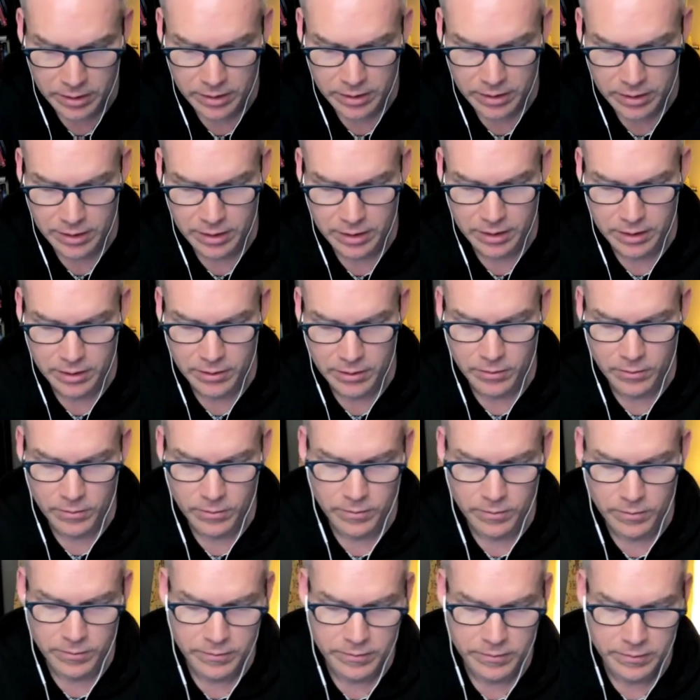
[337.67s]
Uh,
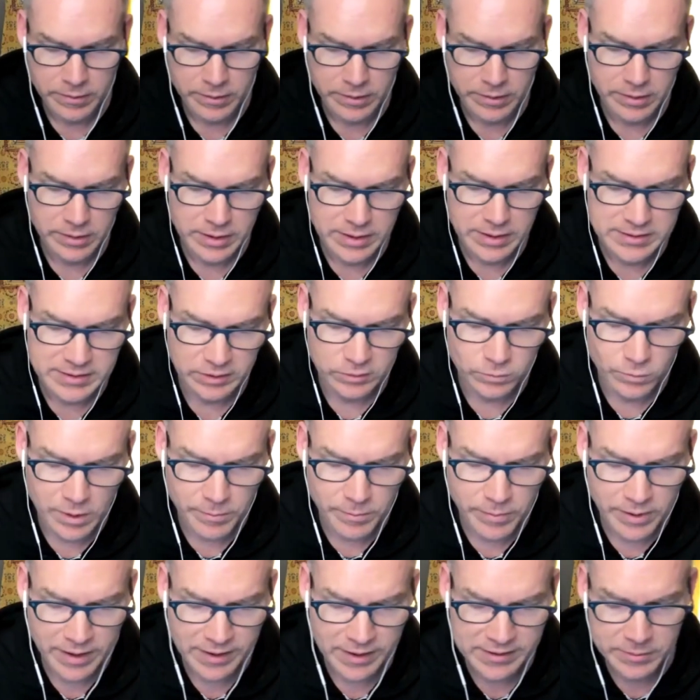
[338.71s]
he says
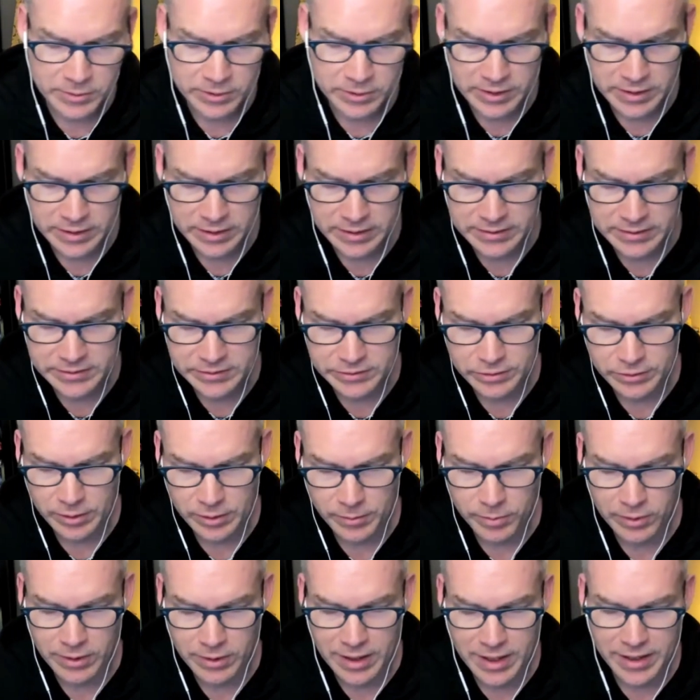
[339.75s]
one possibility is to
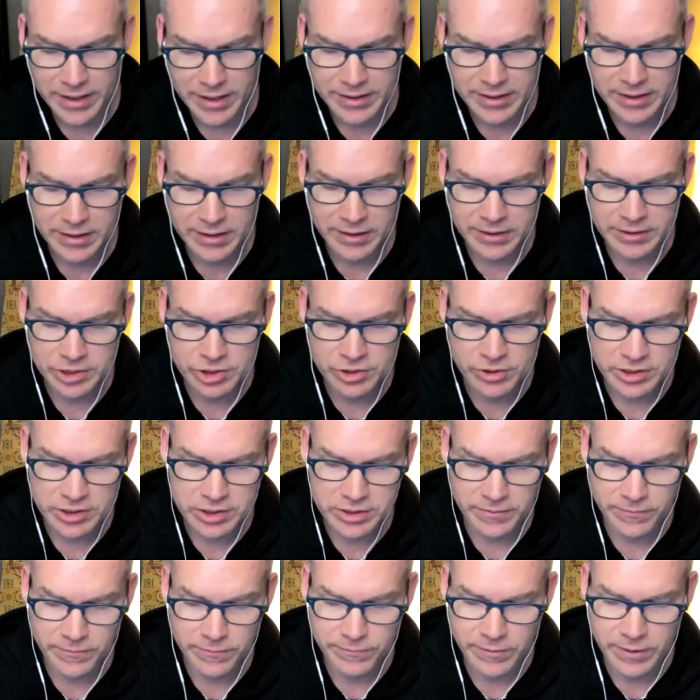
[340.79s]
apply again an
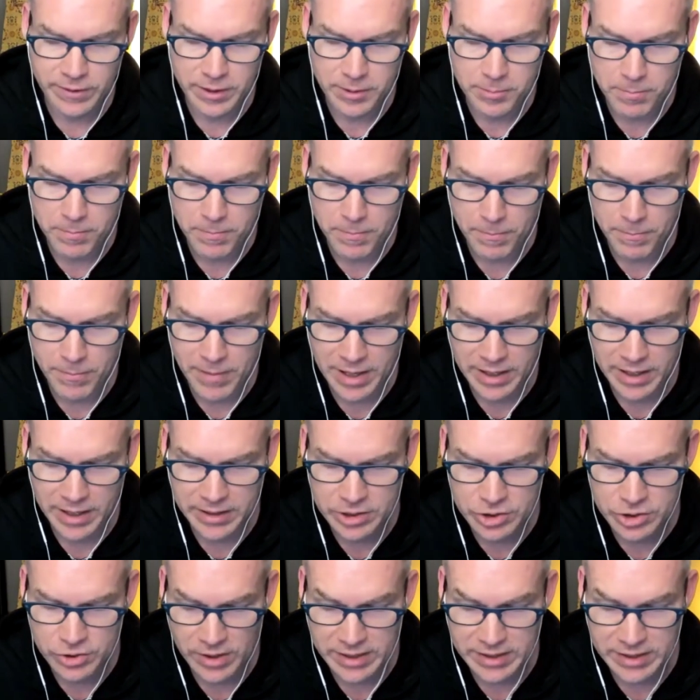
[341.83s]
instruction from
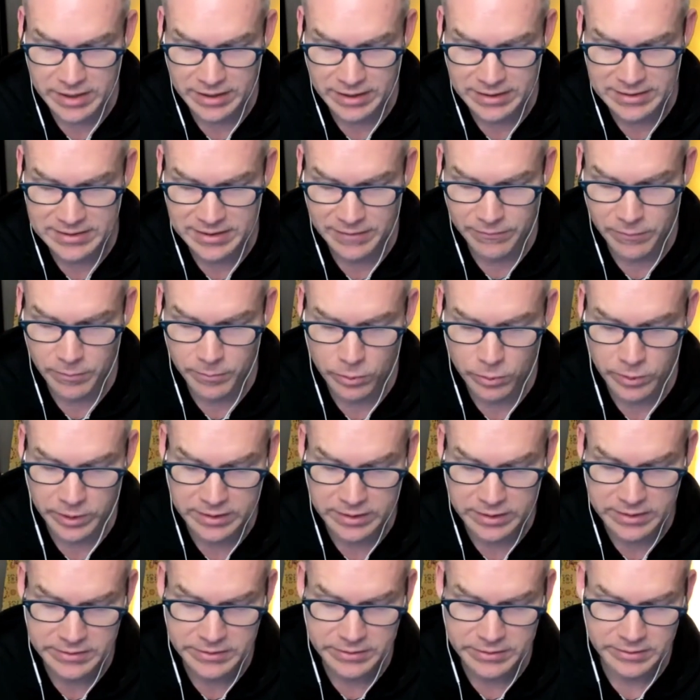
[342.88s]
mind training in seven
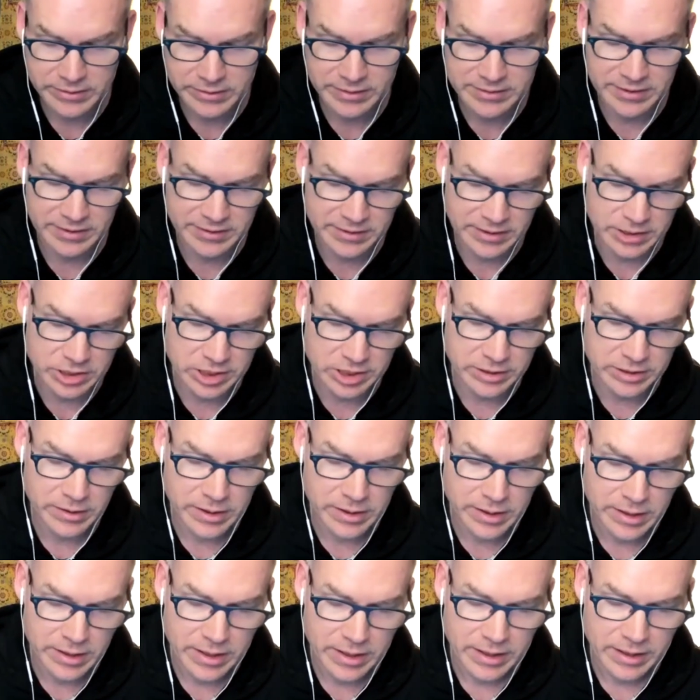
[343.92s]
points. It's a teaching,
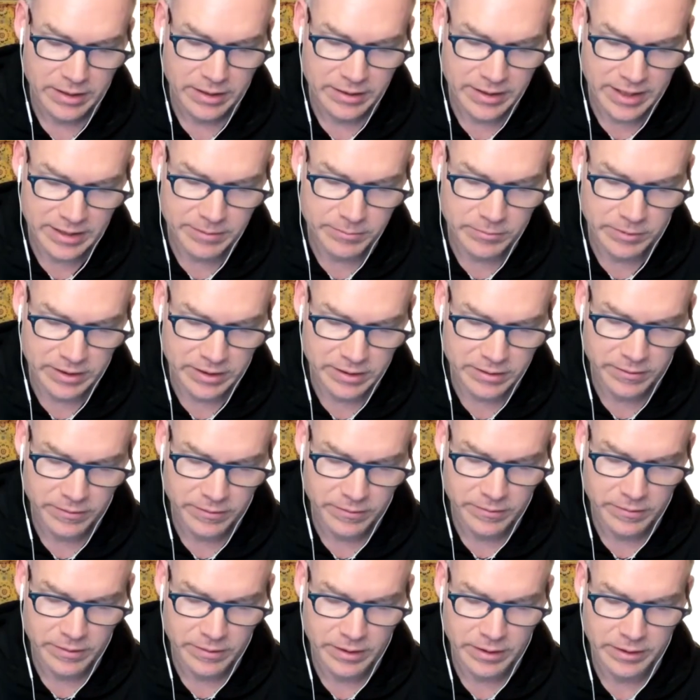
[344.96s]
namely,
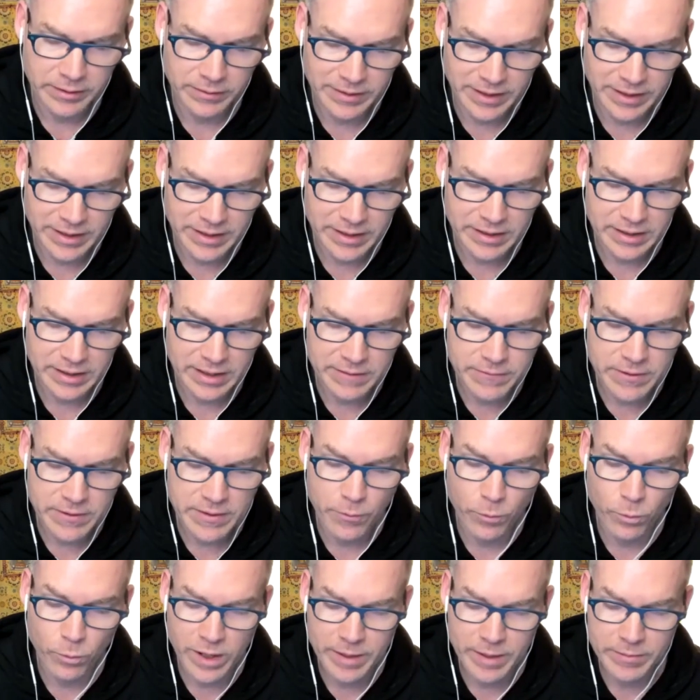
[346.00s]
let even
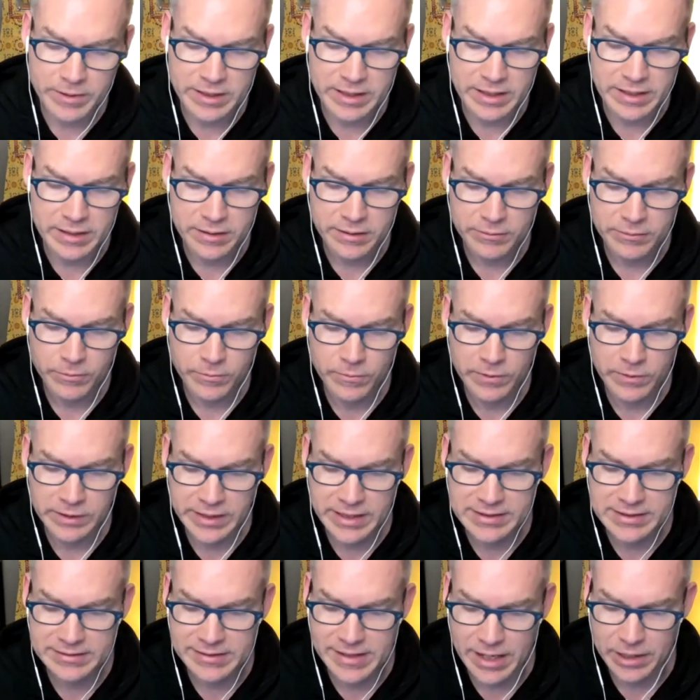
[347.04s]
the remedy
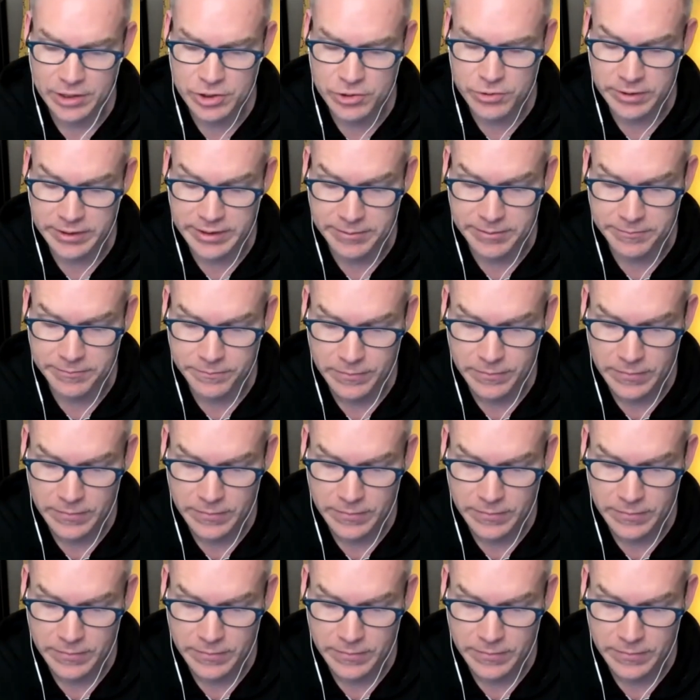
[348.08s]
release naturally